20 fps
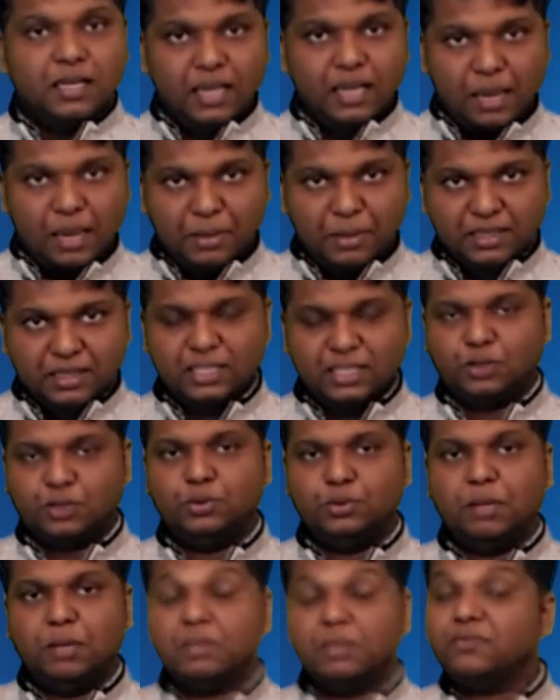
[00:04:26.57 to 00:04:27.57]
Among these
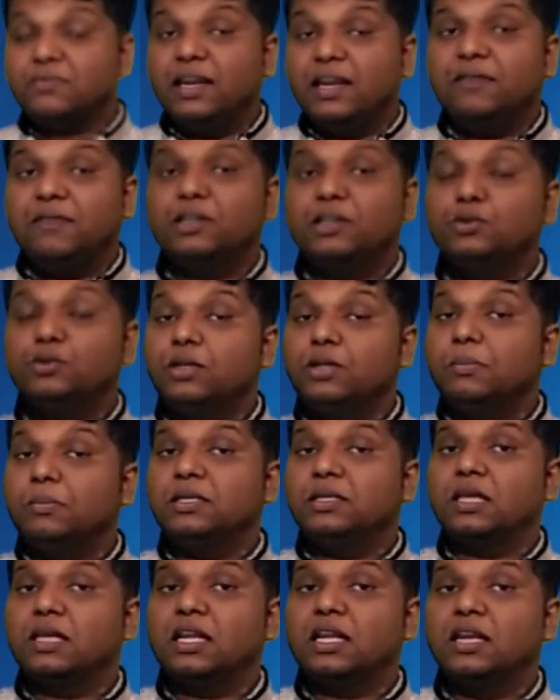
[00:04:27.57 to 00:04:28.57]
two numbers, whenever two
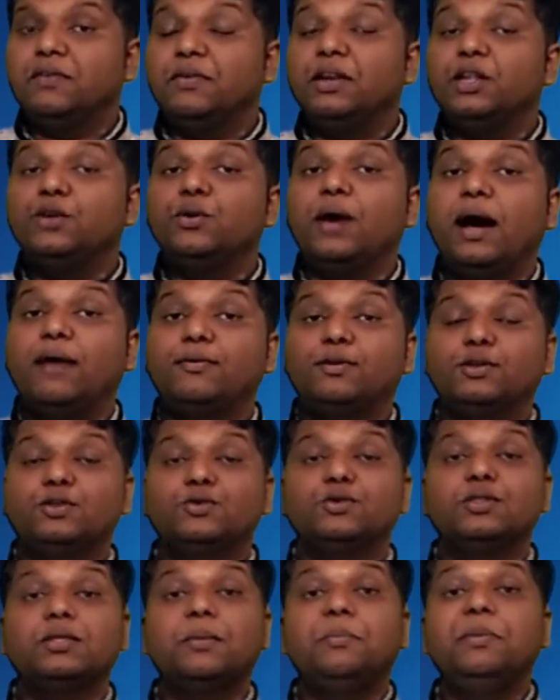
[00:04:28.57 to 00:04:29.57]
numbers are given, you have to
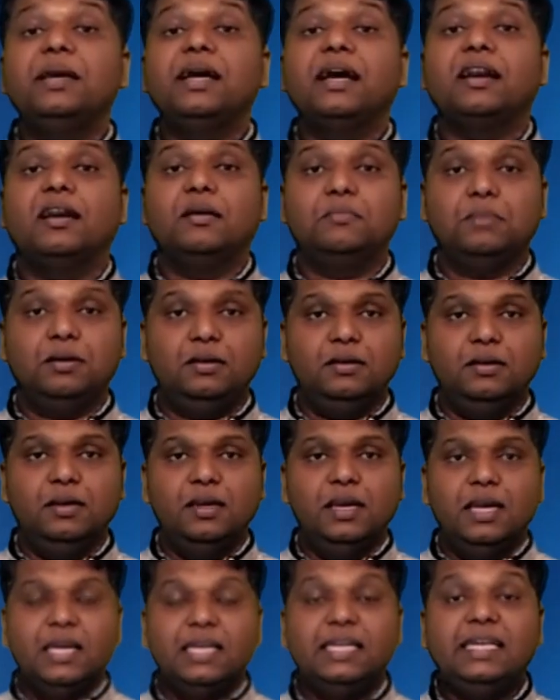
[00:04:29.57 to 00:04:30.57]
choose the bigger number.
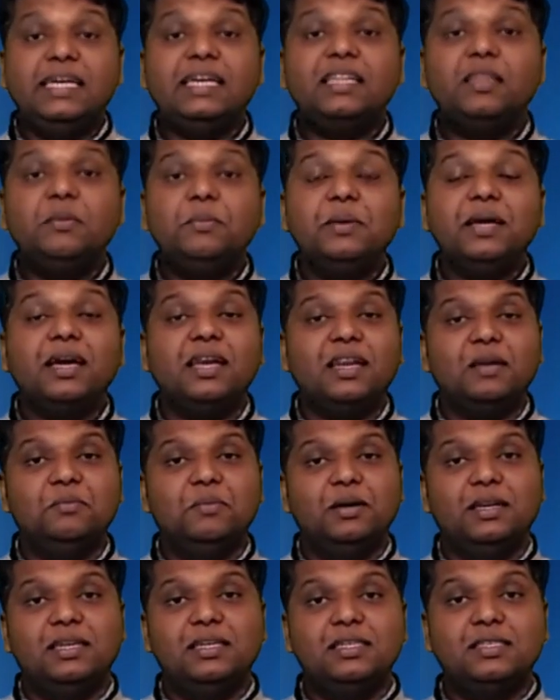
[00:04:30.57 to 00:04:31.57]
Here the bigger
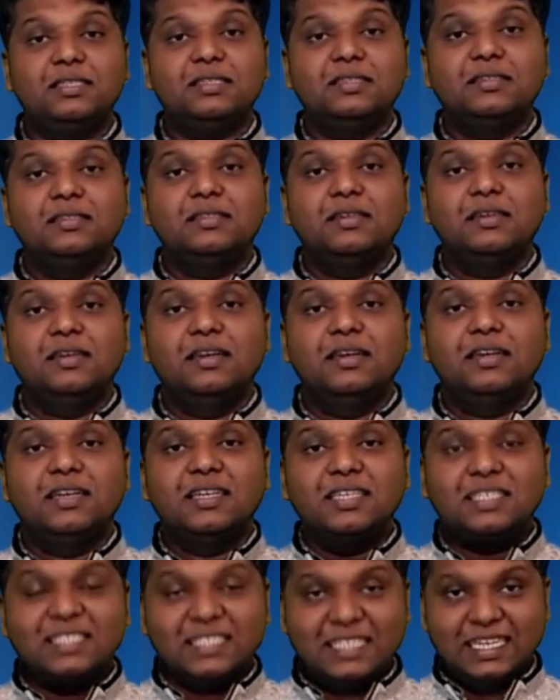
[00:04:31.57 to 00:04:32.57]
number is
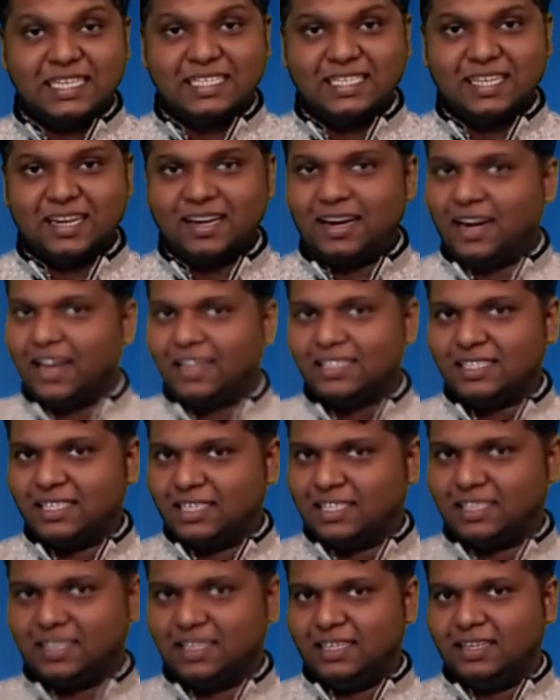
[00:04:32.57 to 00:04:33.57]

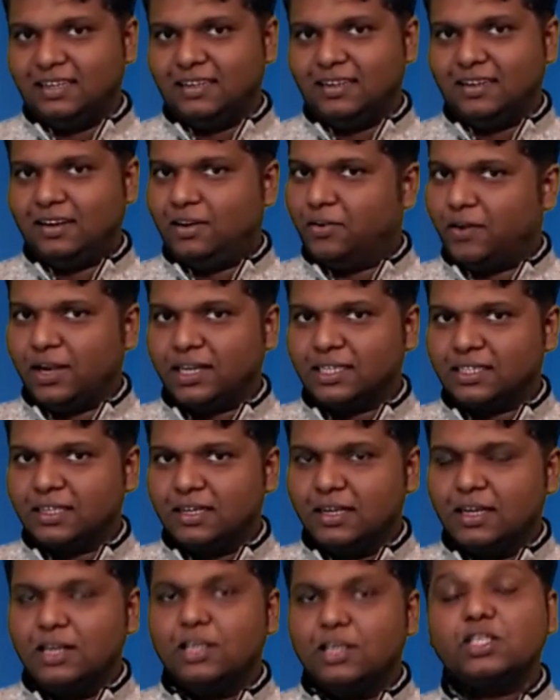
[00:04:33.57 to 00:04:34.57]
616, right?
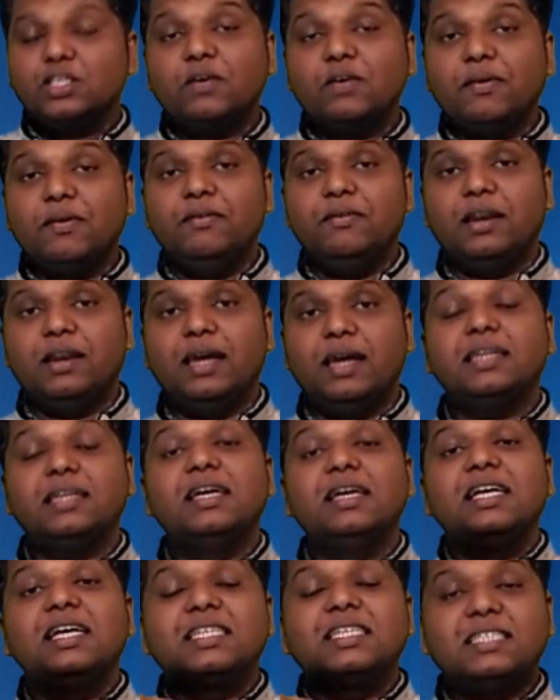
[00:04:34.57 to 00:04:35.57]
So we will write
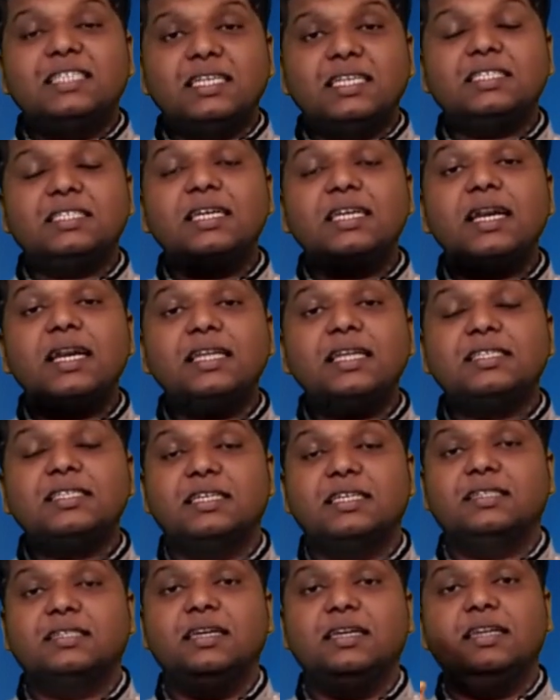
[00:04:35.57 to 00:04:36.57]

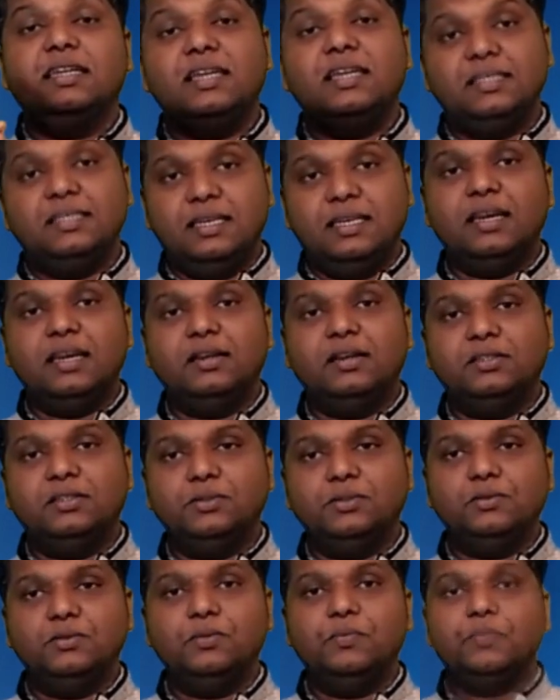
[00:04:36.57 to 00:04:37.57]
616 is equal
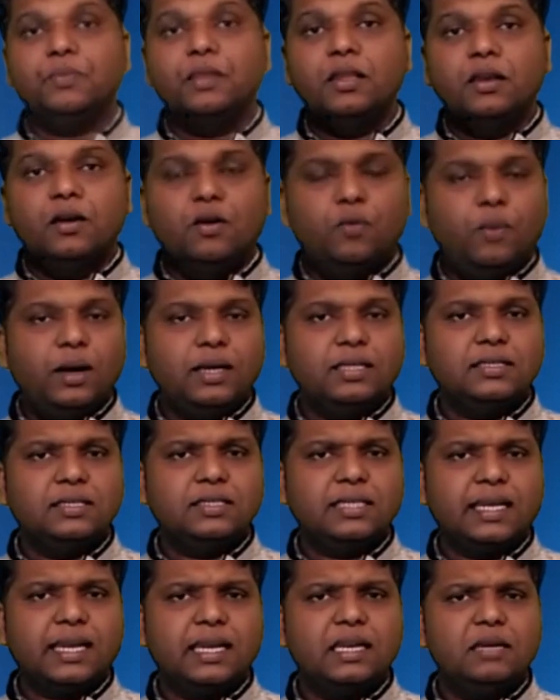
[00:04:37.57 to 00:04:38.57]
to, what is the
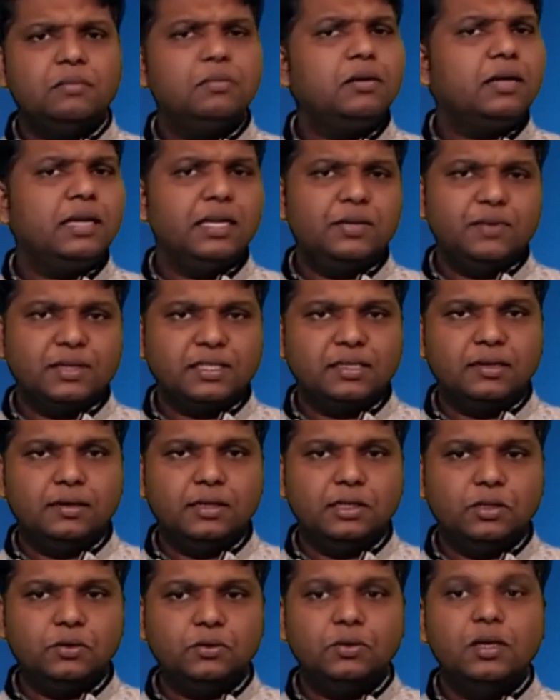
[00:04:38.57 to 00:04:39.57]
second number? It was
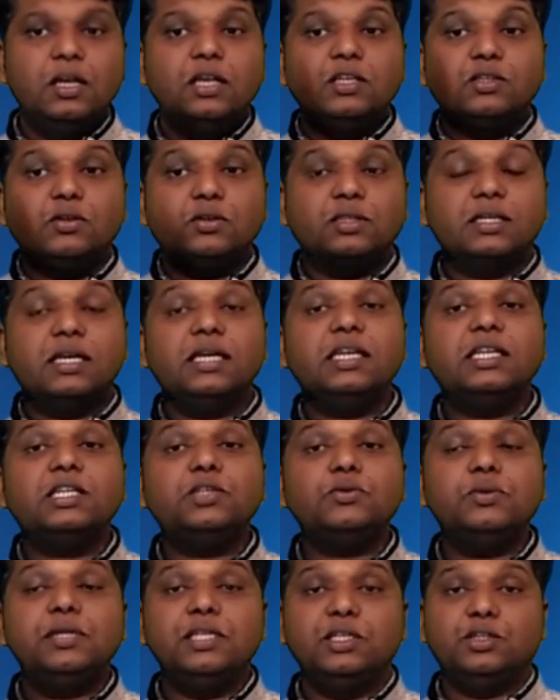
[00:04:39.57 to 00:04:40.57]
32. So
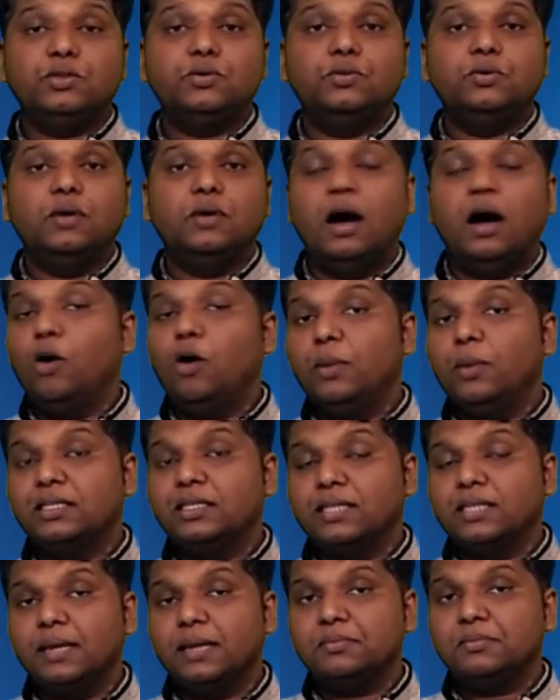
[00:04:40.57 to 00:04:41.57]
32 into how many
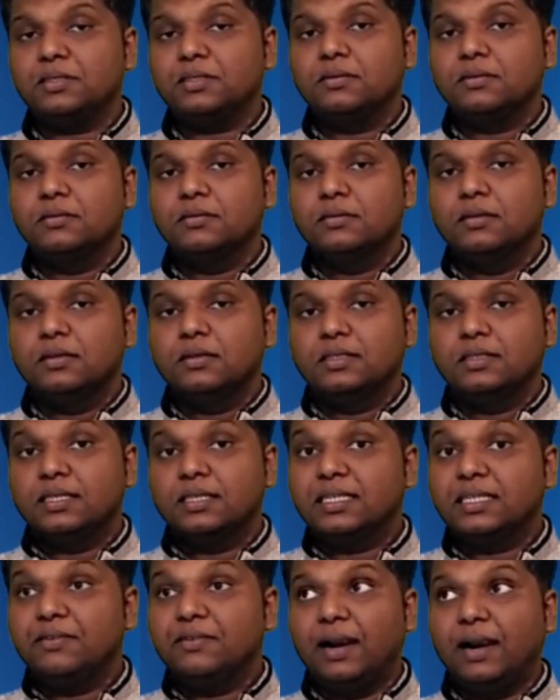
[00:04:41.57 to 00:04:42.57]
times?
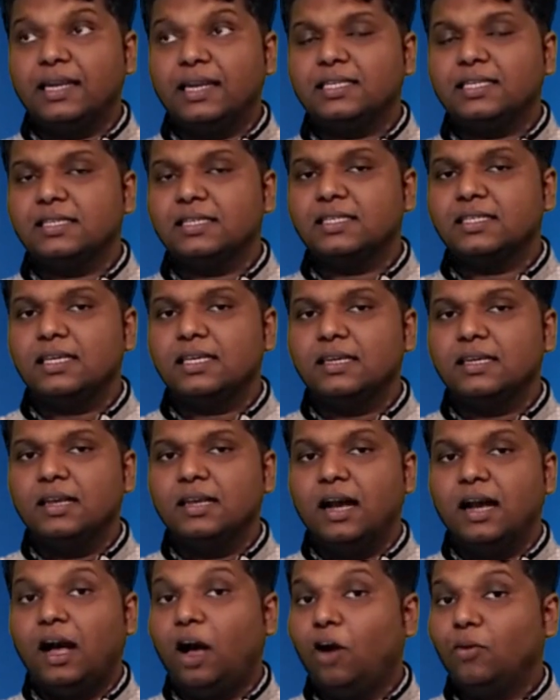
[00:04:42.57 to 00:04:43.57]
Just divide it and see
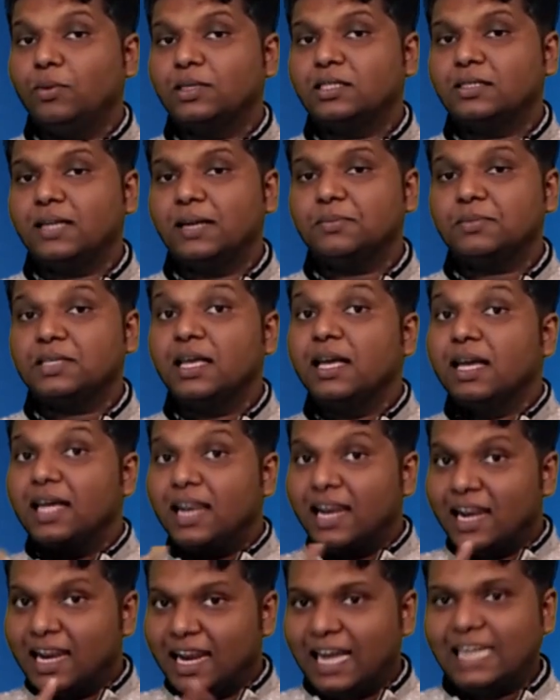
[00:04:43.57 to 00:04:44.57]
how much times?
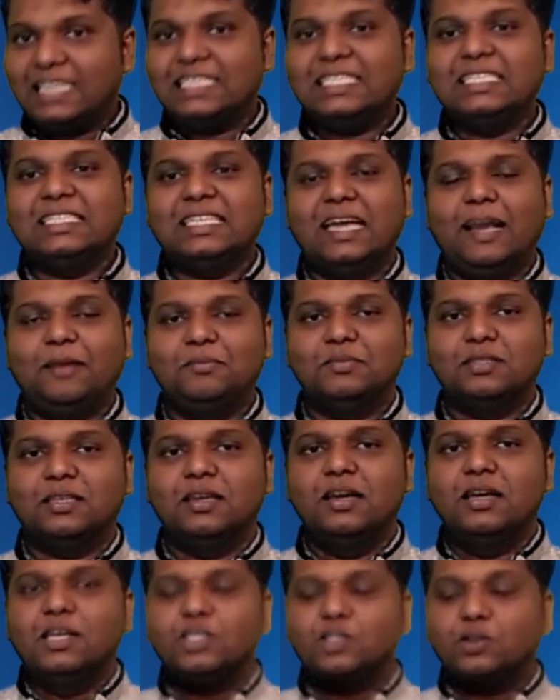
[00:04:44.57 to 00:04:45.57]
19 times.
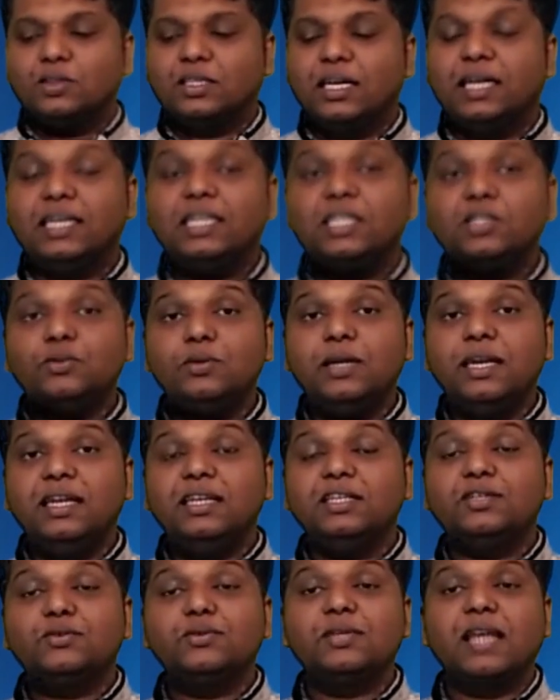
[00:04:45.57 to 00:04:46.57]
So 32
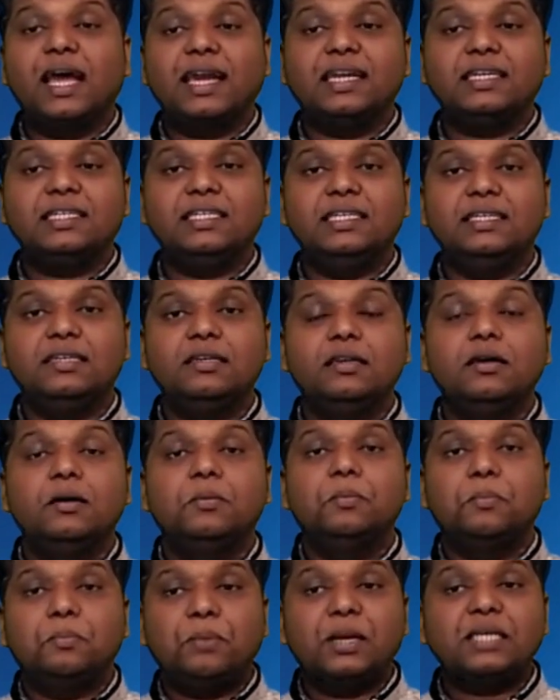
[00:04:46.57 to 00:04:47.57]
into 19
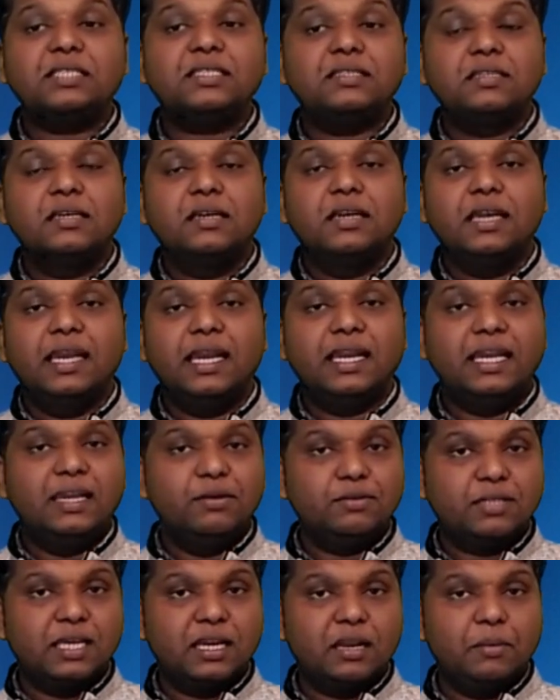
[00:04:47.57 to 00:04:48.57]
plus it
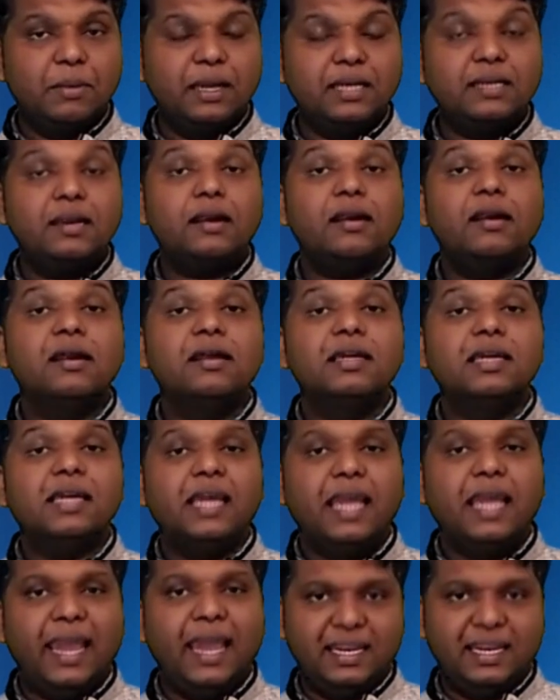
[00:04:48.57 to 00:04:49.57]
gives a remainder
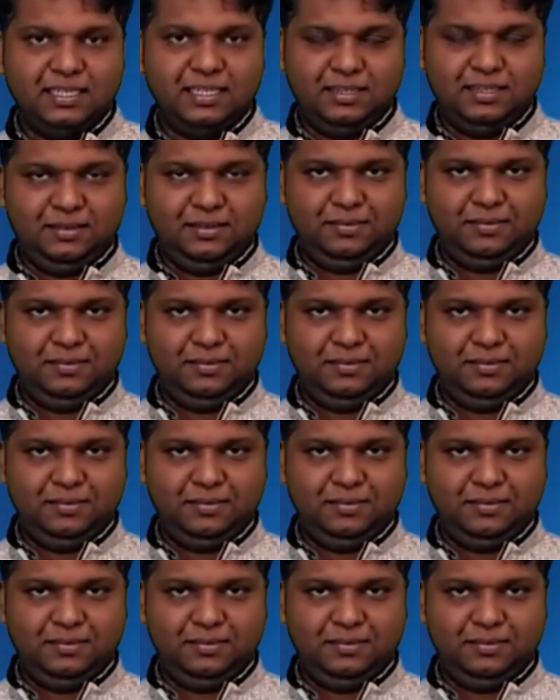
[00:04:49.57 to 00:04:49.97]
8.